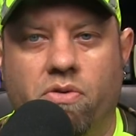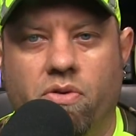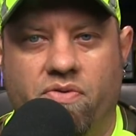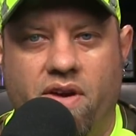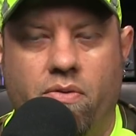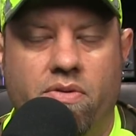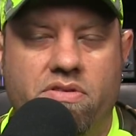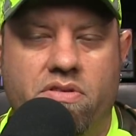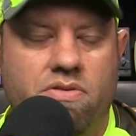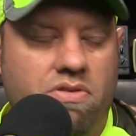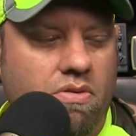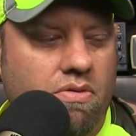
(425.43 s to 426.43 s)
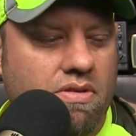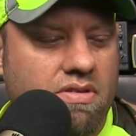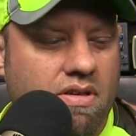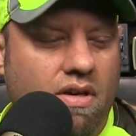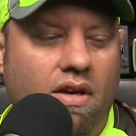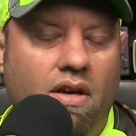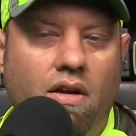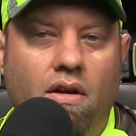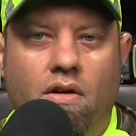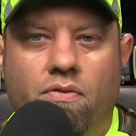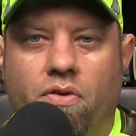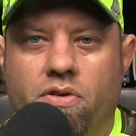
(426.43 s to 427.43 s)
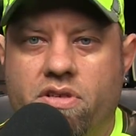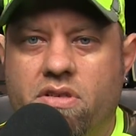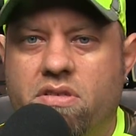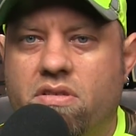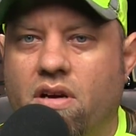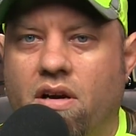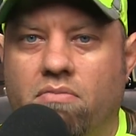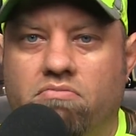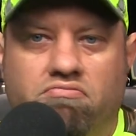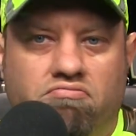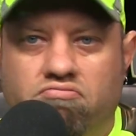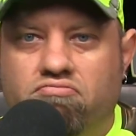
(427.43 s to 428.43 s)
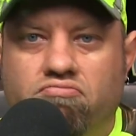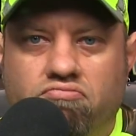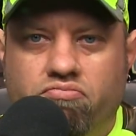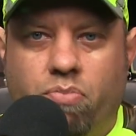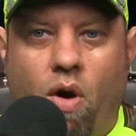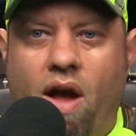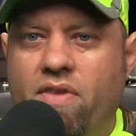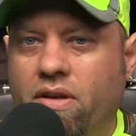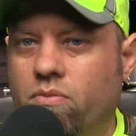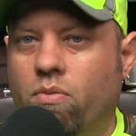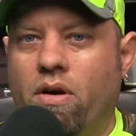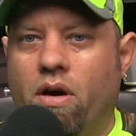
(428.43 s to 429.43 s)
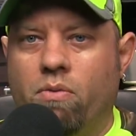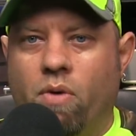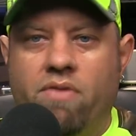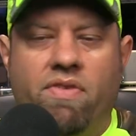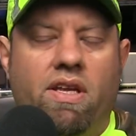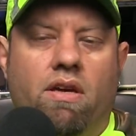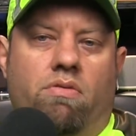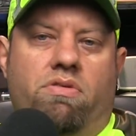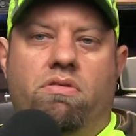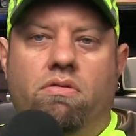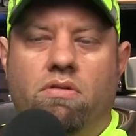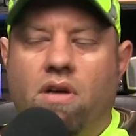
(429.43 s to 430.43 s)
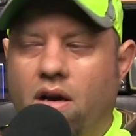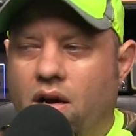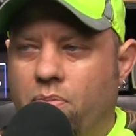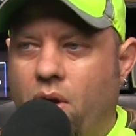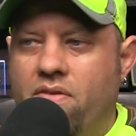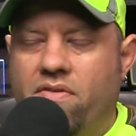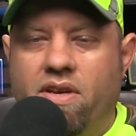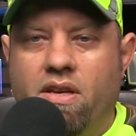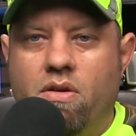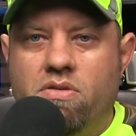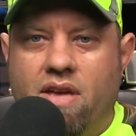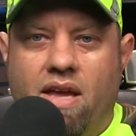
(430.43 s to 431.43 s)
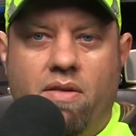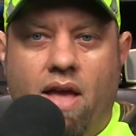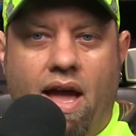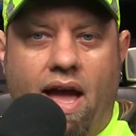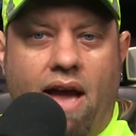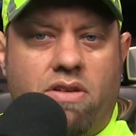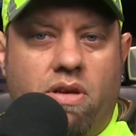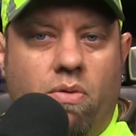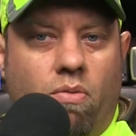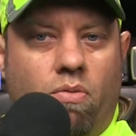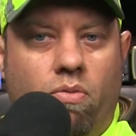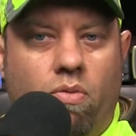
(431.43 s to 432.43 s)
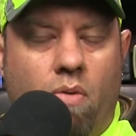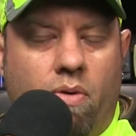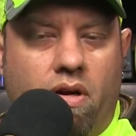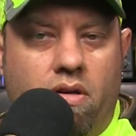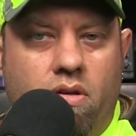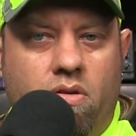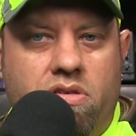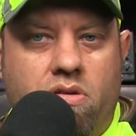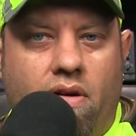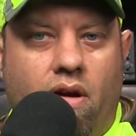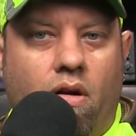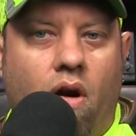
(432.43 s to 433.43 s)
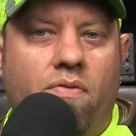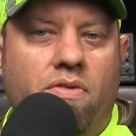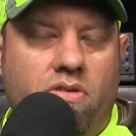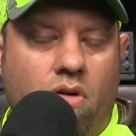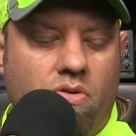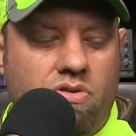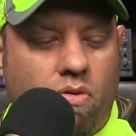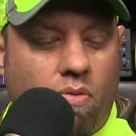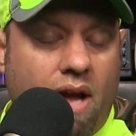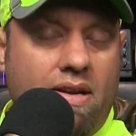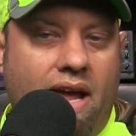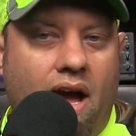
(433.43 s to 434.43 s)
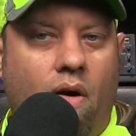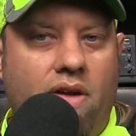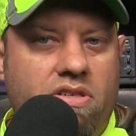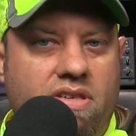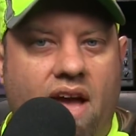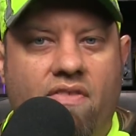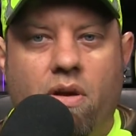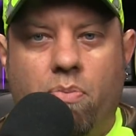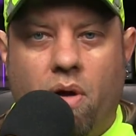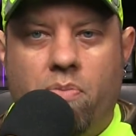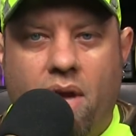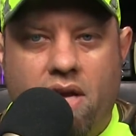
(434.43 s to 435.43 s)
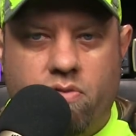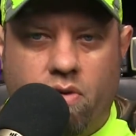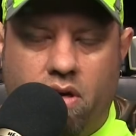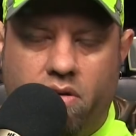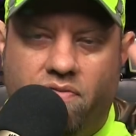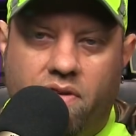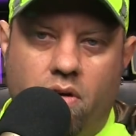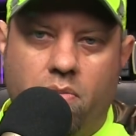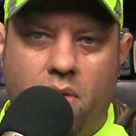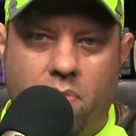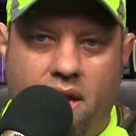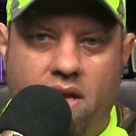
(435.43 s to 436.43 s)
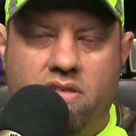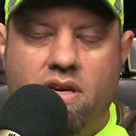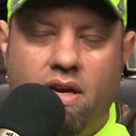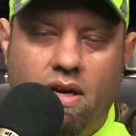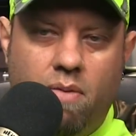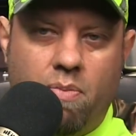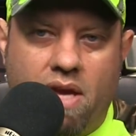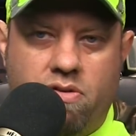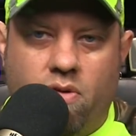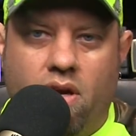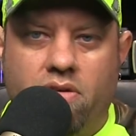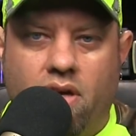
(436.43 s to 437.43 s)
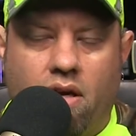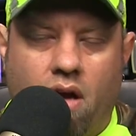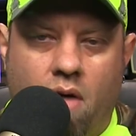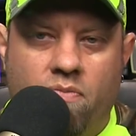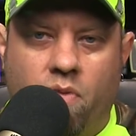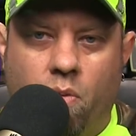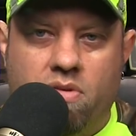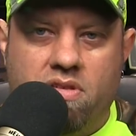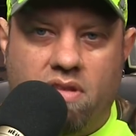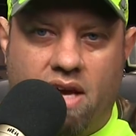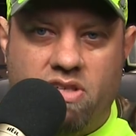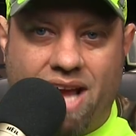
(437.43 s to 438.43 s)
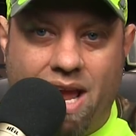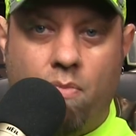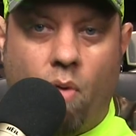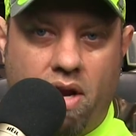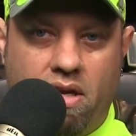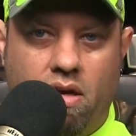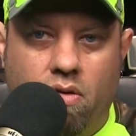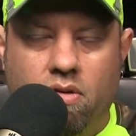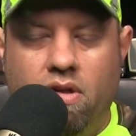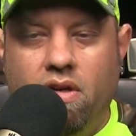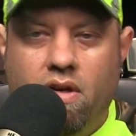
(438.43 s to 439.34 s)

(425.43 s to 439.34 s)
for veterans and students for just um, private one-on-one videos. Uh, private videos and actually what we're going to do is start out conference calls so right now i just have it up on patreon if you go to my page patreon.com forward slash ham radio